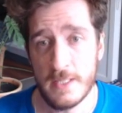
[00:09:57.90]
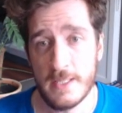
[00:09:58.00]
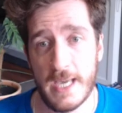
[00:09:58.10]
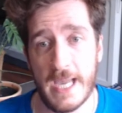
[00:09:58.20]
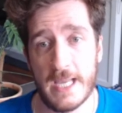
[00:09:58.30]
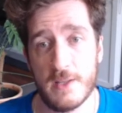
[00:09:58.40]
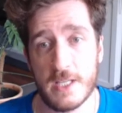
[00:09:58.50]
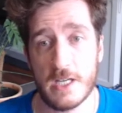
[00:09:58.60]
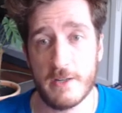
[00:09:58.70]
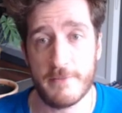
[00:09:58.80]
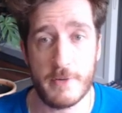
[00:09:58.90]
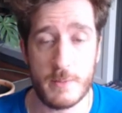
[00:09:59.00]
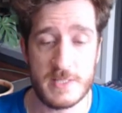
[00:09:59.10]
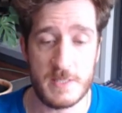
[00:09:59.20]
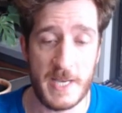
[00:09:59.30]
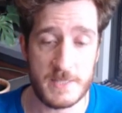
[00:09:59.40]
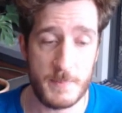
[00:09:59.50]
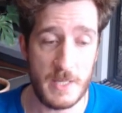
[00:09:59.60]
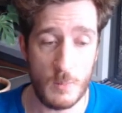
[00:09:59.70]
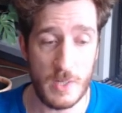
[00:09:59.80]
and the cutoff frequency max
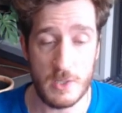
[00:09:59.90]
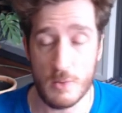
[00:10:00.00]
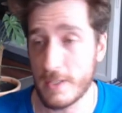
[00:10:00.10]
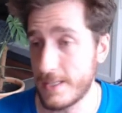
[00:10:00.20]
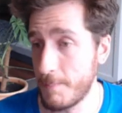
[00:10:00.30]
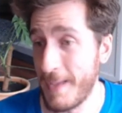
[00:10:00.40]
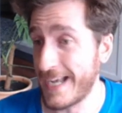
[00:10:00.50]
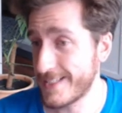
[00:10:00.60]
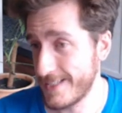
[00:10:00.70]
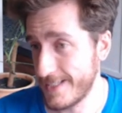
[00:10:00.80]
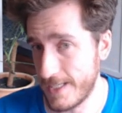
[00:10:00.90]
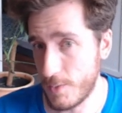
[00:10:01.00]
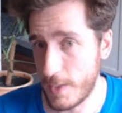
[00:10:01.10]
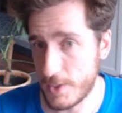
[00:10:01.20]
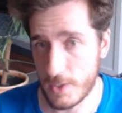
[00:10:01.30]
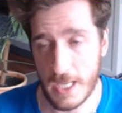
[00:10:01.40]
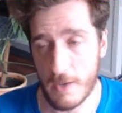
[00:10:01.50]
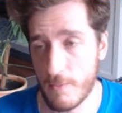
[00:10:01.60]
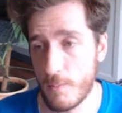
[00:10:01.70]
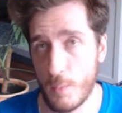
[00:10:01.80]
being when you're at the max attenuation,
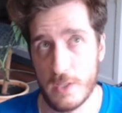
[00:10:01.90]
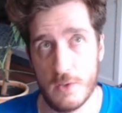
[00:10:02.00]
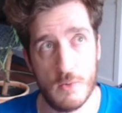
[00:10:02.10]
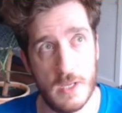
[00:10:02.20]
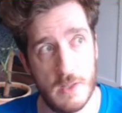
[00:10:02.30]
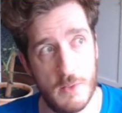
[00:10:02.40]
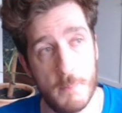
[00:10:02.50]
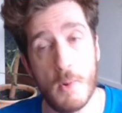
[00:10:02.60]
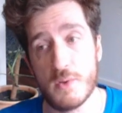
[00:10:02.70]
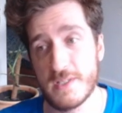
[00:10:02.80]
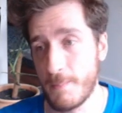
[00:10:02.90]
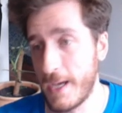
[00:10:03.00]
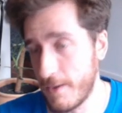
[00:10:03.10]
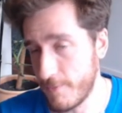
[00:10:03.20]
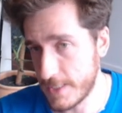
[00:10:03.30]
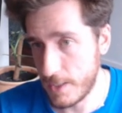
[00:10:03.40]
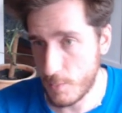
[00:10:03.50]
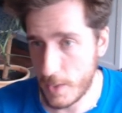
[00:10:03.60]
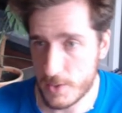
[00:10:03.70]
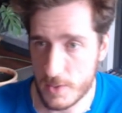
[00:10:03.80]
when you're at the most amount of attenuation.